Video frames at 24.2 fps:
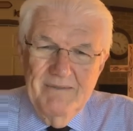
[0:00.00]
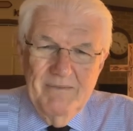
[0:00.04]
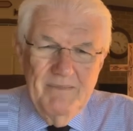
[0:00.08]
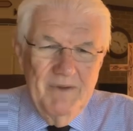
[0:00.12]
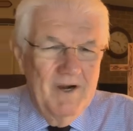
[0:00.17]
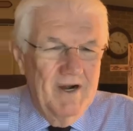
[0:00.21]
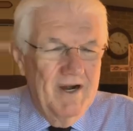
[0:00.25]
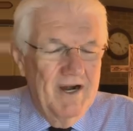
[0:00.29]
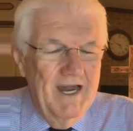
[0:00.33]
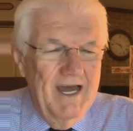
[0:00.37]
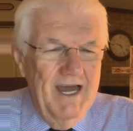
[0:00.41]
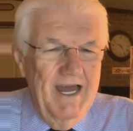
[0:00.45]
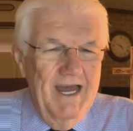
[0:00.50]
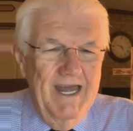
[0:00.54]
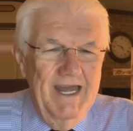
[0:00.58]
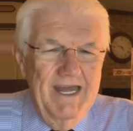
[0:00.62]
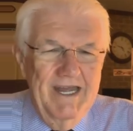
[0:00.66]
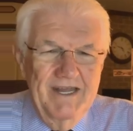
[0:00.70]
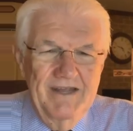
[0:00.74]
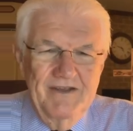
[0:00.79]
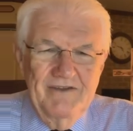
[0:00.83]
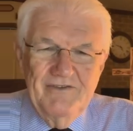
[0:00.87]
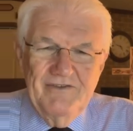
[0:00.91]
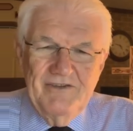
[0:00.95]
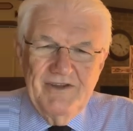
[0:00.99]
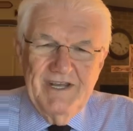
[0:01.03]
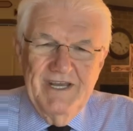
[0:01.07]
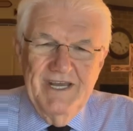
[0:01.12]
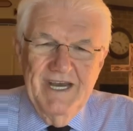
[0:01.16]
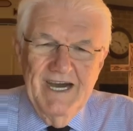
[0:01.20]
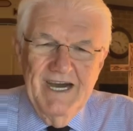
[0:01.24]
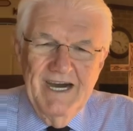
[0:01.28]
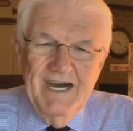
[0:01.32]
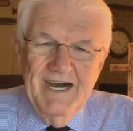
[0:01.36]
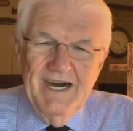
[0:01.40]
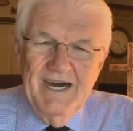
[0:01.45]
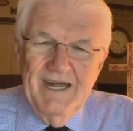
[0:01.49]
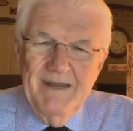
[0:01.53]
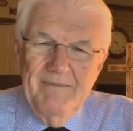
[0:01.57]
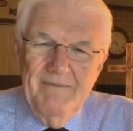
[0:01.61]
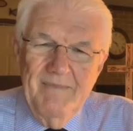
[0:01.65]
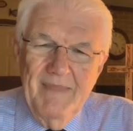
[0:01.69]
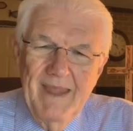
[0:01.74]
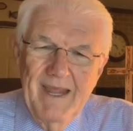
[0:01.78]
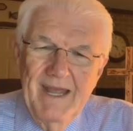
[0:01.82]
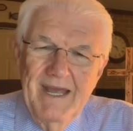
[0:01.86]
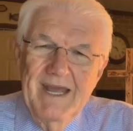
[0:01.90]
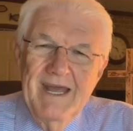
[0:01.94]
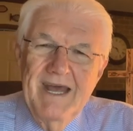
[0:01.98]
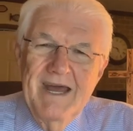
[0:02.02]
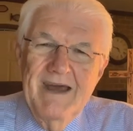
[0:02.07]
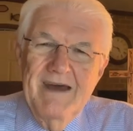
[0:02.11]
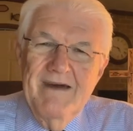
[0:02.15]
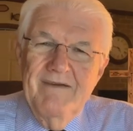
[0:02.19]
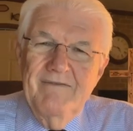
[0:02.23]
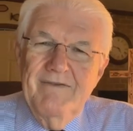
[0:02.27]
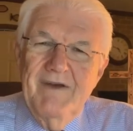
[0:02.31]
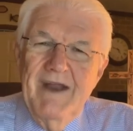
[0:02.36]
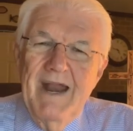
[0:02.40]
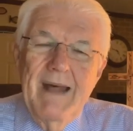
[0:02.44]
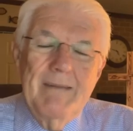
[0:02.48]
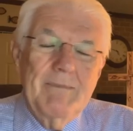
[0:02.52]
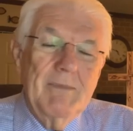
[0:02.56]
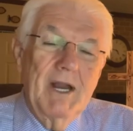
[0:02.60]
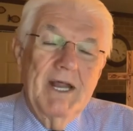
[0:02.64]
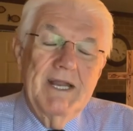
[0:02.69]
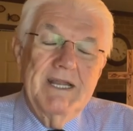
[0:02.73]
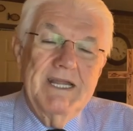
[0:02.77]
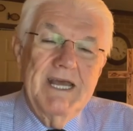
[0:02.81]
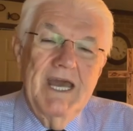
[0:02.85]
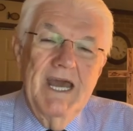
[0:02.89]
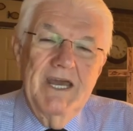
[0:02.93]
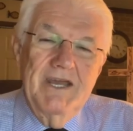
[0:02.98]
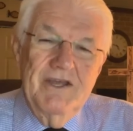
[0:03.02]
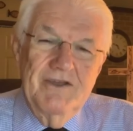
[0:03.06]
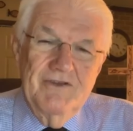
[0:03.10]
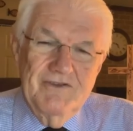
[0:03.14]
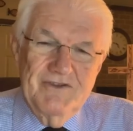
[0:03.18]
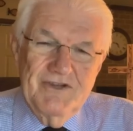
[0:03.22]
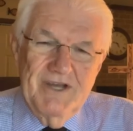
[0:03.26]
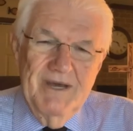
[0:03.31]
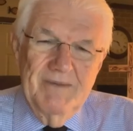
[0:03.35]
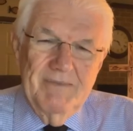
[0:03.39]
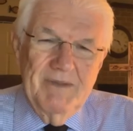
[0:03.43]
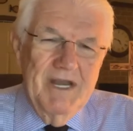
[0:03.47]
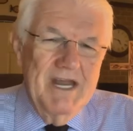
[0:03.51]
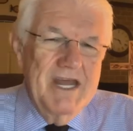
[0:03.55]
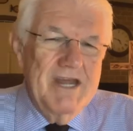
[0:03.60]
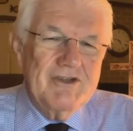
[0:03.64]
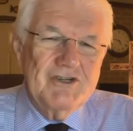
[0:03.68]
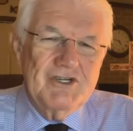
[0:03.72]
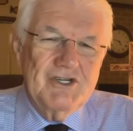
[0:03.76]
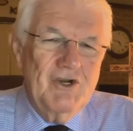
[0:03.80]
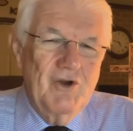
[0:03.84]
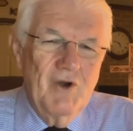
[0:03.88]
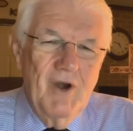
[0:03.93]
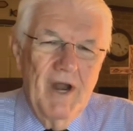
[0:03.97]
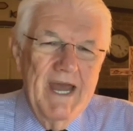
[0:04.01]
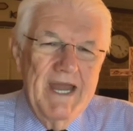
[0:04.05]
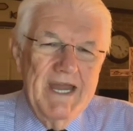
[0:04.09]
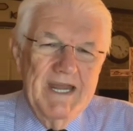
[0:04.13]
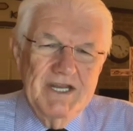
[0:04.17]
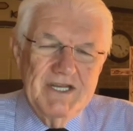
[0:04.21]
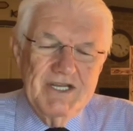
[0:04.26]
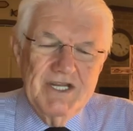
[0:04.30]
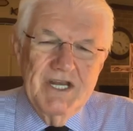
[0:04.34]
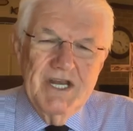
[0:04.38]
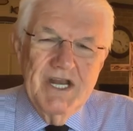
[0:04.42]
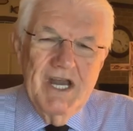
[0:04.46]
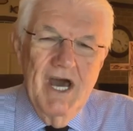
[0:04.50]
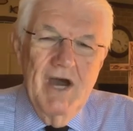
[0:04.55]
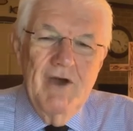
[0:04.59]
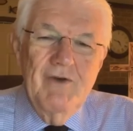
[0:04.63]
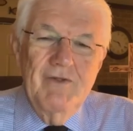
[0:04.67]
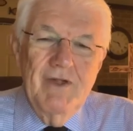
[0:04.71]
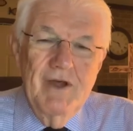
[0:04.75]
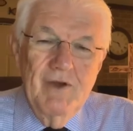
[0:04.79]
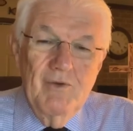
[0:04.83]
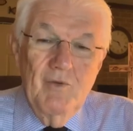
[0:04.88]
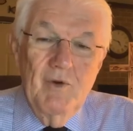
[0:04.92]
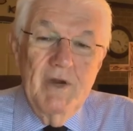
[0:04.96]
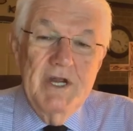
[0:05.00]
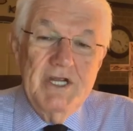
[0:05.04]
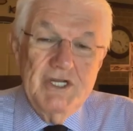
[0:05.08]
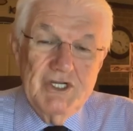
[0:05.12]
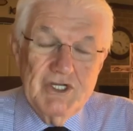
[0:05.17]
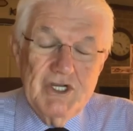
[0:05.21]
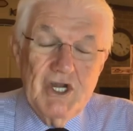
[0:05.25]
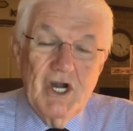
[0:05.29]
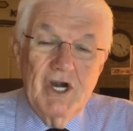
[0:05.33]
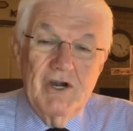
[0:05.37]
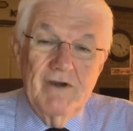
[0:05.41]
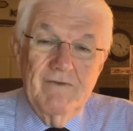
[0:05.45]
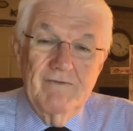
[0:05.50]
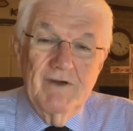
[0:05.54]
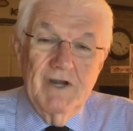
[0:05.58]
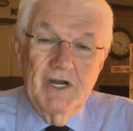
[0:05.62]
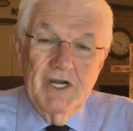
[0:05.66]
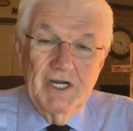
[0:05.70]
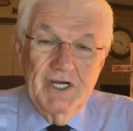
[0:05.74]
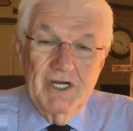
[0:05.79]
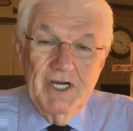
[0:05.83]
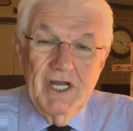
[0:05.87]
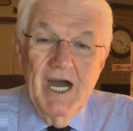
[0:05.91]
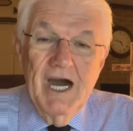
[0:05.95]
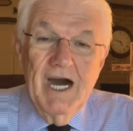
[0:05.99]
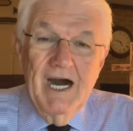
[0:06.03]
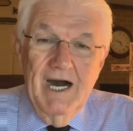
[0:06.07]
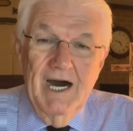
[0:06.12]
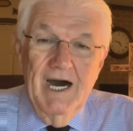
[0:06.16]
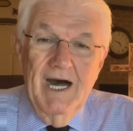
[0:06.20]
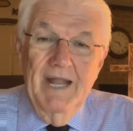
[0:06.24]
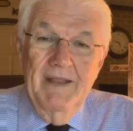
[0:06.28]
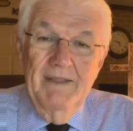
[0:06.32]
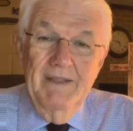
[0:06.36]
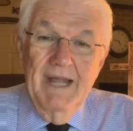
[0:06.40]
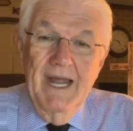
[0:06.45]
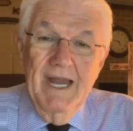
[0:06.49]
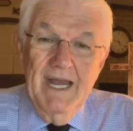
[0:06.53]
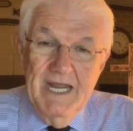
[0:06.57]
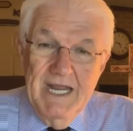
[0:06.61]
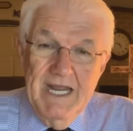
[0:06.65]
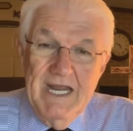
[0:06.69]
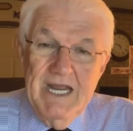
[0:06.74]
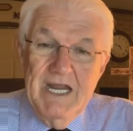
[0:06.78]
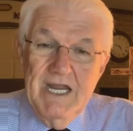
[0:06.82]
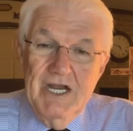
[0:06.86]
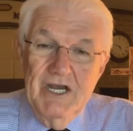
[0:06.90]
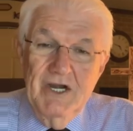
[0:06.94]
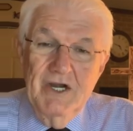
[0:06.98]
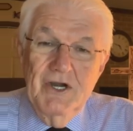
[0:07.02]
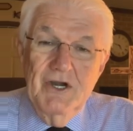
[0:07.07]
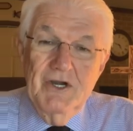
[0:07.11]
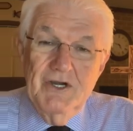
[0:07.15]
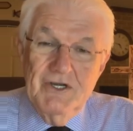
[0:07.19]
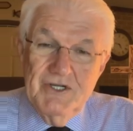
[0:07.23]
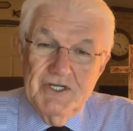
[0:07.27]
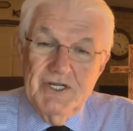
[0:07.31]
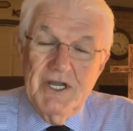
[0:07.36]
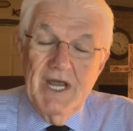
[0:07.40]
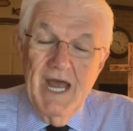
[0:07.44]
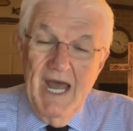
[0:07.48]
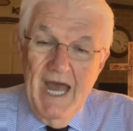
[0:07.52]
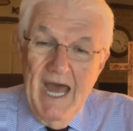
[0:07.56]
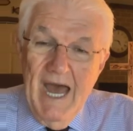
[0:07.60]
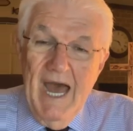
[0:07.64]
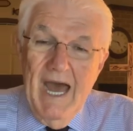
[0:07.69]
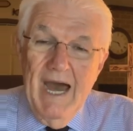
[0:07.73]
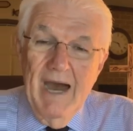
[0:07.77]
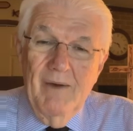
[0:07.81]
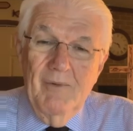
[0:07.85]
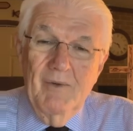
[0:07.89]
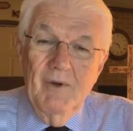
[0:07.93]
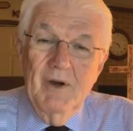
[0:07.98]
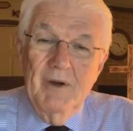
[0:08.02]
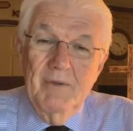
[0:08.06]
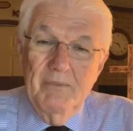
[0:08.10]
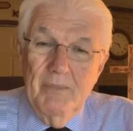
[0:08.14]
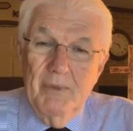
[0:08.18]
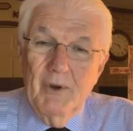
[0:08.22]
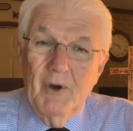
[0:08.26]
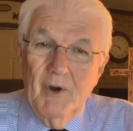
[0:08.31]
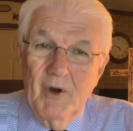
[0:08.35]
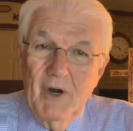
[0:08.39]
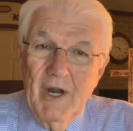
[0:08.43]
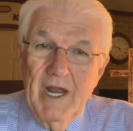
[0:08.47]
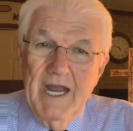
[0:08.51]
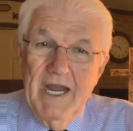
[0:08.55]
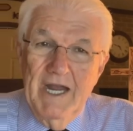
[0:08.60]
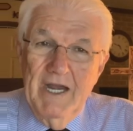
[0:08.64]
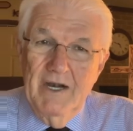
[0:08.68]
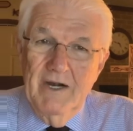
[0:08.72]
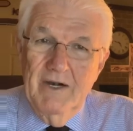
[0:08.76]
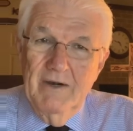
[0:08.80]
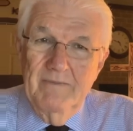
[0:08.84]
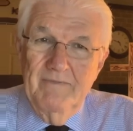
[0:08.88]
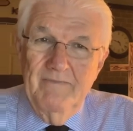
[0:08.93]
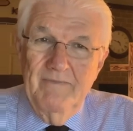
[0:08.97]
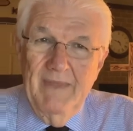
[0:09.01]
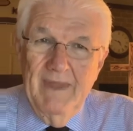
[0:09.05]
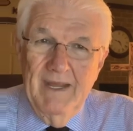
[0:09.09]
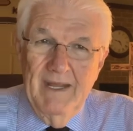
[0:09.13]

Praise God. Friend, I'm going to tell you something. It's great to know that we serve a God that hears our prayer.